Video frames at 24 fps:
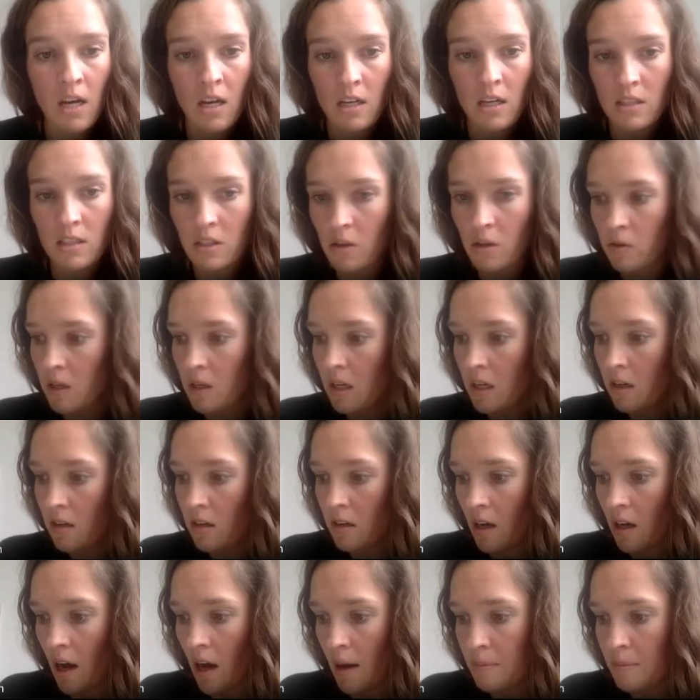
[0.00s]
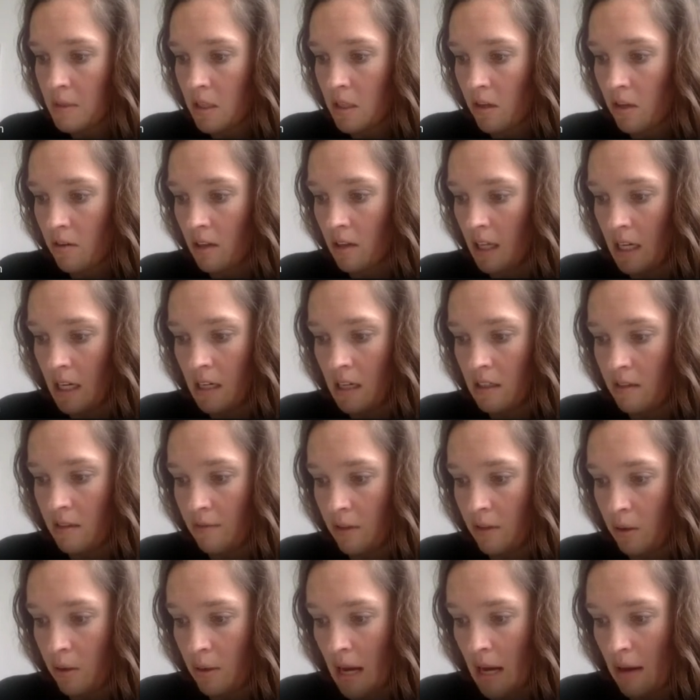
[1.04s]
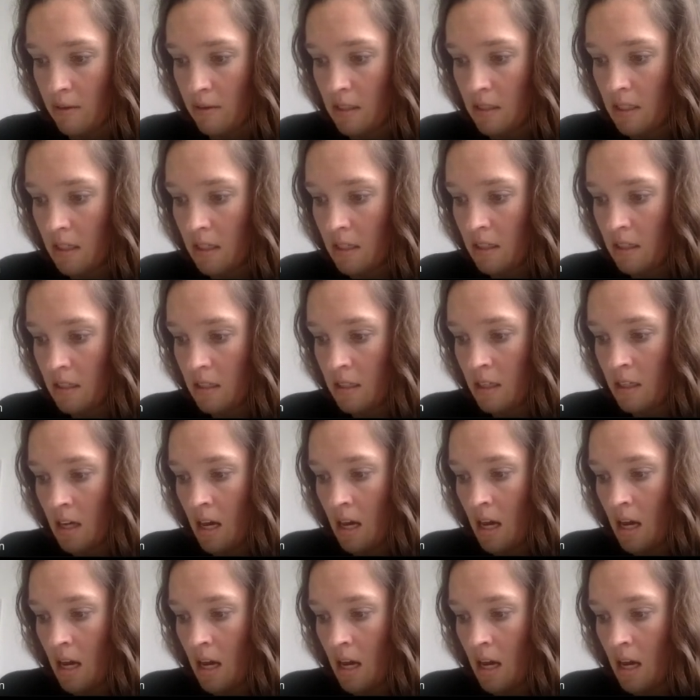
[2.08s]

So here cups are related to fluid ounces